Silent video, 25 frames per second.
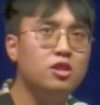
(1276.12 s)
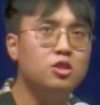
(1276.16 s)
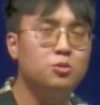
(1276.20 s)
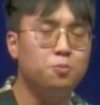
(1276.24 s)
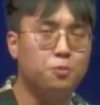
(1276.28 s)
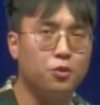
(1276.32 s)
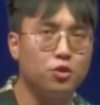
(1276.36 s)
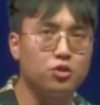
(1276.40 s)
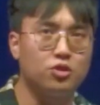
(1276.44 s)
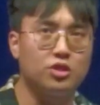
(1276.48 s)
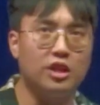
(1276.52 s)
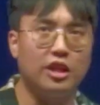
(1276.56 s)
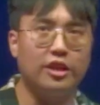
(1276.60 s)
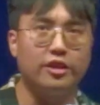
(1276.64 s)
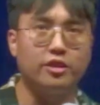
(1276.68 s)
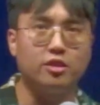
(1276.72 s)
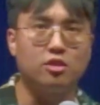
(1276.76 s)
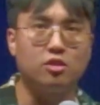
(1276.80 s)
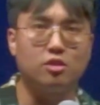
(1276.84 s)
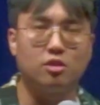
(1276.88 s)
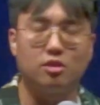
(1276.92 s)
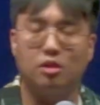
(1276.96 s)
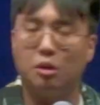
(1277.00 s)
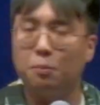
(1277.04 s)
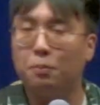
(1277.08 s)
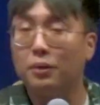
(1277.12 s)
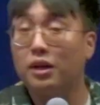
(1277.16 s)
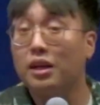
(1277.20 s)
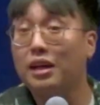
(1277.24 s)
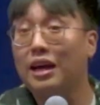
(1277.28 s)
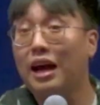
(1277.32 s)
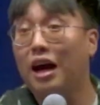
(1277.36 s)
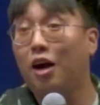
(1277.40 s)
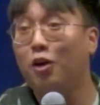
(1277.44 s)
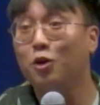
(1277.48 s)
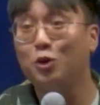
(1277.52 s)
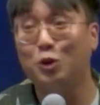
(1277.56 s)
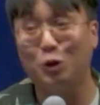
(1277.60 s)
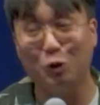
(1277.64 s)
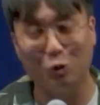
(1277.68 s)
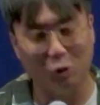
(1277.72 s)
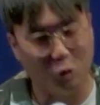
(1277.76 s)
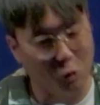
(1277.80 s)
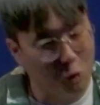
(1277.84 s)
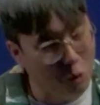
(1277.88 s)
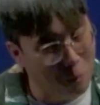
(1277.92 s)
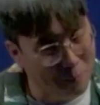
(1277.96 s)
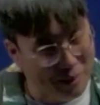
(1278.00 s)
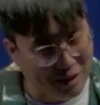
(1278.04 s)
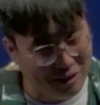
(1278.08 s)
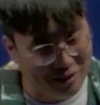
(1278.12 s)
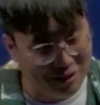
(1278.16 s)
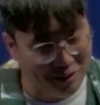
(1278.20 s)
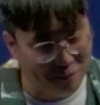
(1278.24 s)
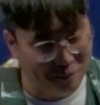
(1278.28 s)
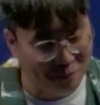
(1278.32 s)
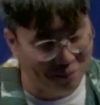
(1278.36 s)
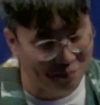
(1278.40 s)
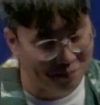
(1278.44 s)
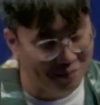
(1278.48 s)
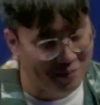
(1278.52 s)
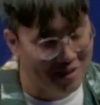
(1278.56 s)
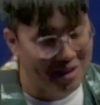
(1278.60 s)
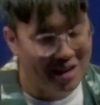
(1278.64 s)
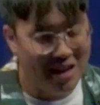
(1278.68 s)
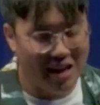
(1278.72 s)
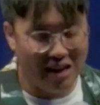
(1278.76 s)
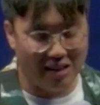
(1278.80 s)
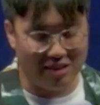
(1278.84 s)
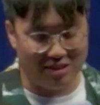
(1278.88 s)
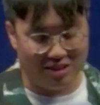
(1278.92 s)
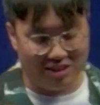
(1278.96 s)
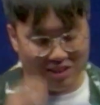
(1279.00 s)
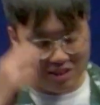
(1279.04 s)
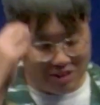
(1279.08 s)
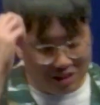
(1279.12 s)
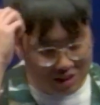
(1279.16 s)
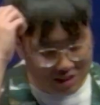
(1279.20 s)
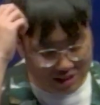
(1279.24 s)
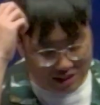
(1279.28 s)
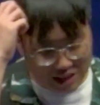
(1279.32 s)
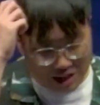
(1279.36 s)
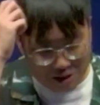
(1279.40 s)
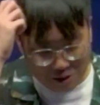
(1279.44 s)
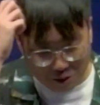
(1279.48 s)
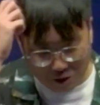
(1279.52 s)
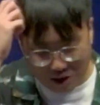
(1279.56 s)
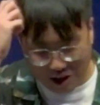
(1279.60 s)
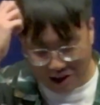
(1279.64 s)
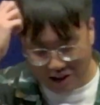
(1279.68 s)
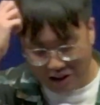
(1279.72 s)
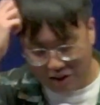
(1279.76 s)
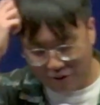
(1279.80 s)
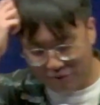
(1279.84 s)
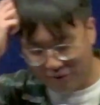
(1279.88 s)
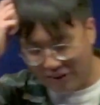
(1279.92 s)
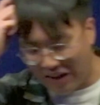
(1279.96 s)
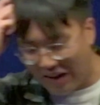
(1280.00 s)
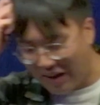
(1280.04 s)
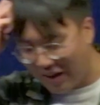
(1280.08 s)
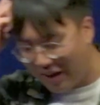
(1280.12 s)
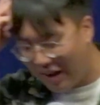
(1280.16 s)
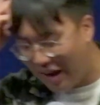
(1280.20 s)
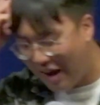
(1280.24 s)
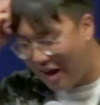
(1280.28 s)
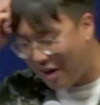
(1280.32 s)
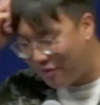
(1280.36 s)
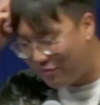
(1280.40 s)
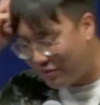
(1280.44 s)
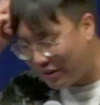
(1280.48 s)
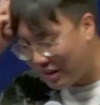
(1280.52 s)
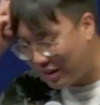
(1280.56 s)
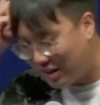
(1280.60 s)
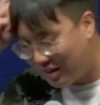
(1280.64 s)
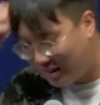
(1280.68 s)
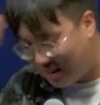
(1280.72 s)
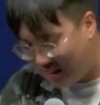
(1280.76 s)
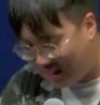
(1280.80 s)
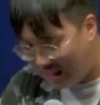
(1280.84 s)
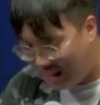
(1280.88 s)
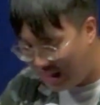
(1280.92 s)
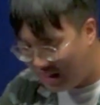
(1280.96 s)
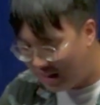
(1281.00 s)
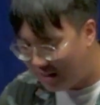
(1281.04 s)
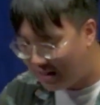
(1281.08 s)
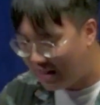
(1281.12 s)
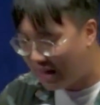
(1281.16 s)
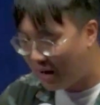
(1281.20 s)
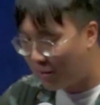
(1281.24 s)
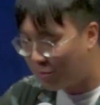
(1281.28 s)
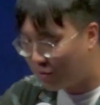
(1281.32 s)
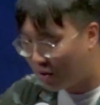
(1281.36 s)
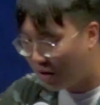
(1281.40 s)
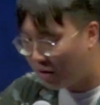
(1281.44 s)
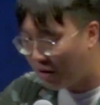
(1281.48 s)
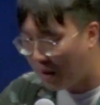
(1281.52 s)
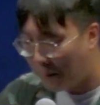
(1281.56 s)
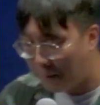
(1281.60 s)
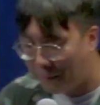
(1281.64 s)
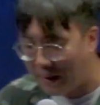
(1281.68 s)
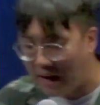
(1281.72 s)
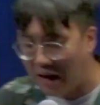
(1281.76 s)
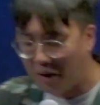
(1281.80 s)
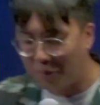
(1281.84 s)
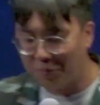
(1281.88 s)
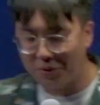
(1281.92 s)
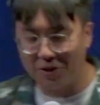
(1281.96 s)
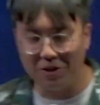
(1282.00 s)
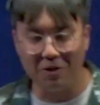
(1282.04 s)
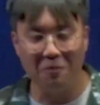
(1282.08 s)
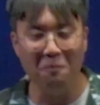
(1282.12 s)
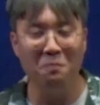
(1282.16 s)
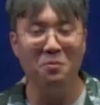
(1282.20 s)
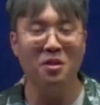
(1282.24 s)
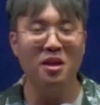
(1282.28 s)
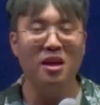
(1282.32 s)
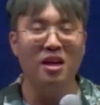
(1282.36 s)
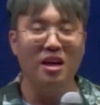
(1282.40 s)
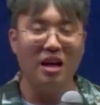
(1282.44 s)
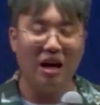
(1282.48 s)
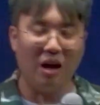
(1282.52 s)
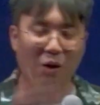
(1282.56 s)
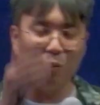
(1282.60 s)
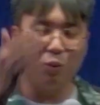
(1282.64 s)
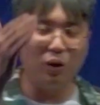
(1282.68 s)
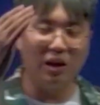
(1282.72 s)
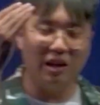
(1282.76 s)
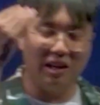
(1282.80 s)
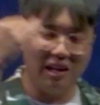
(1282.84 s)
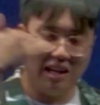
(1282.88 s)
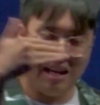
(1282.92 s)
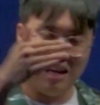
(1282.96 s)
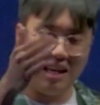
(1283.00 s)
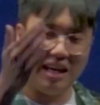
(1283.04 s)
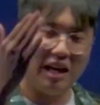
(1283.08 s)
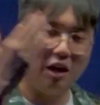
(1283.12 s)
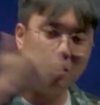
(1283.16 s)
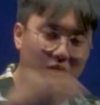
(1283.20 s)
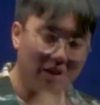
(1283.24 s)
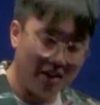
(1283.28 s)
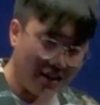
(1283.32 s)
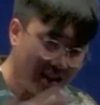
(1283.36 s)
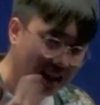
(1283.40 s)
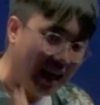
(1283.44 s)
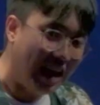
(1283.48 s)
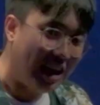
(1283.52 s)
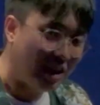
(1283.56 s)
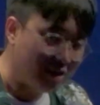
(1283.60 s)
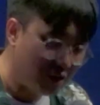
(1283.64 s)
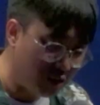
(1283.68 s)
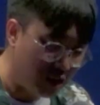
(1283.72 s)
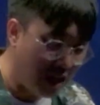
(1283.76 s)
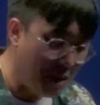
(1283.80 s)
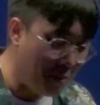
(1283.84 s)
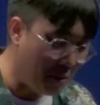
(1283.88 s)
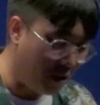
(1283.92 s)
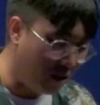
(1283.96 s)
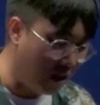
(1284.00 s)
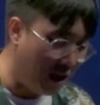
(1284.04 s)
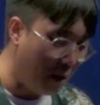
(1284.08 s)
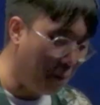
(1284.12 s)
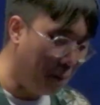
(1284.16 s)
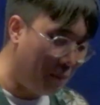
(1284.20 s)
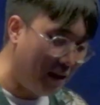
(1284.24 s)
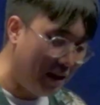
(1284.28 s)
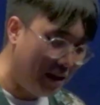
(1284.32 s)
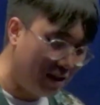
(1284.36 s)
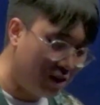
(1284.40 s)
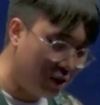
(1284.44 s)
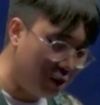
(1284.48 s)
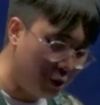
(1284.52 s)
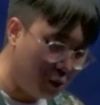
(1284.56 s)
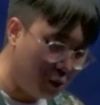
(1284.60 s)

process, typically how do you go about it? As leader said, okay, if I have a teen that I'm trying to empower, I will lay out the task to them. Okay, please do